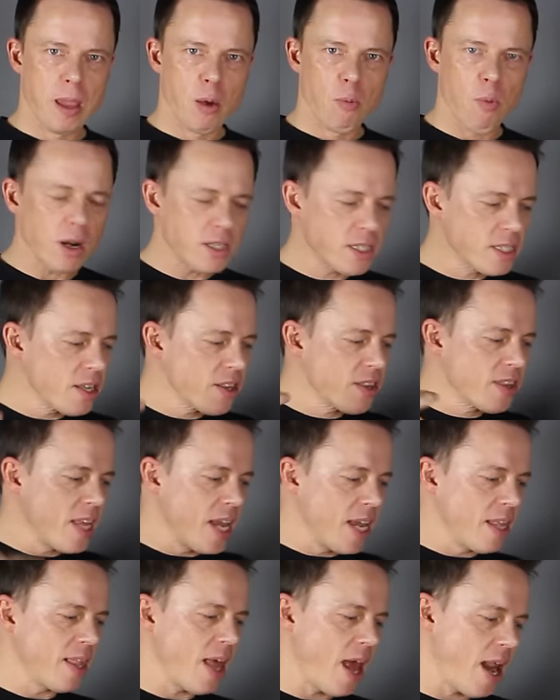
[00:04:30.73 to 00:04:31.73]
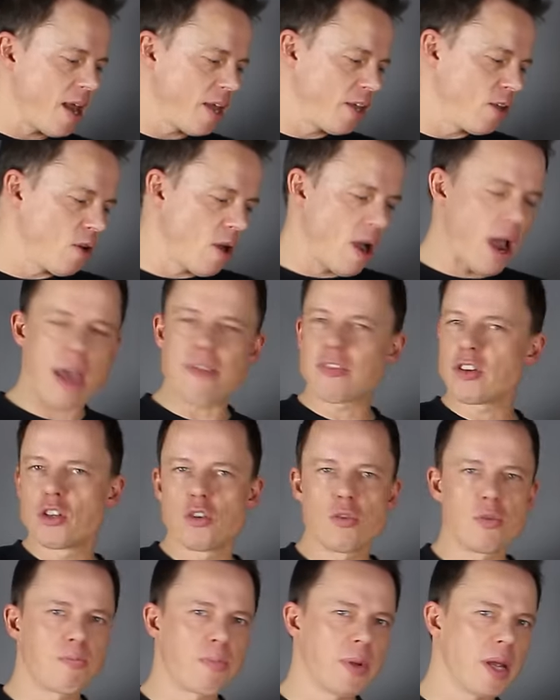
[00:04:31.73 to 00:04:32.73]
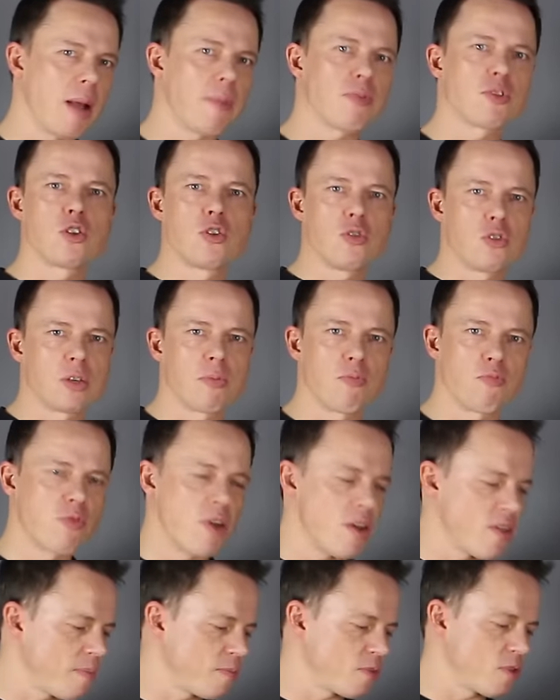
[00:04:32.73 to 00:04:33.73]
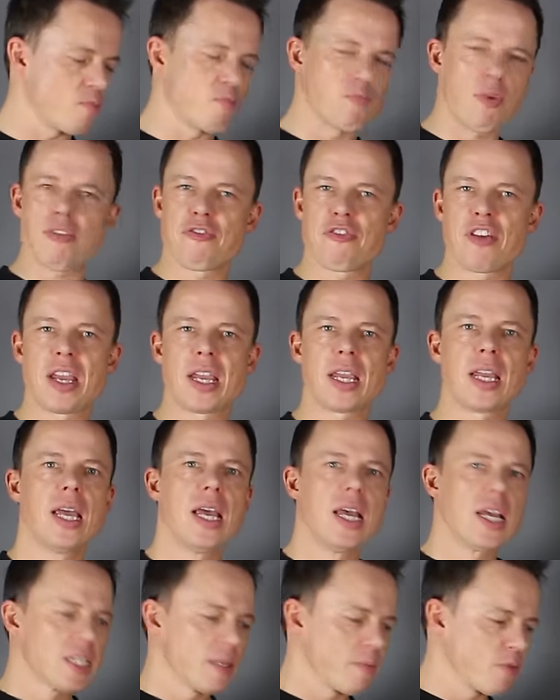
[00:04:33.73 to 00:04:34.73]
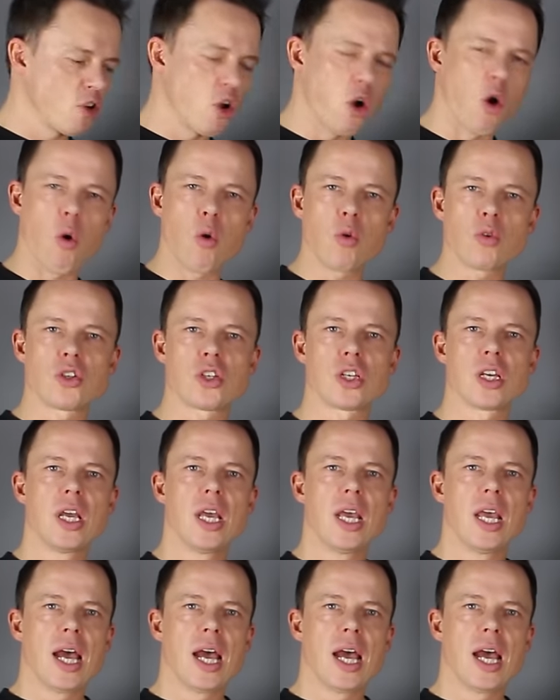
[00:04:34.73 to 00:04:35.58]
What's the thing that, you know, I have to be able to do some rhythm, some riffing, some chords.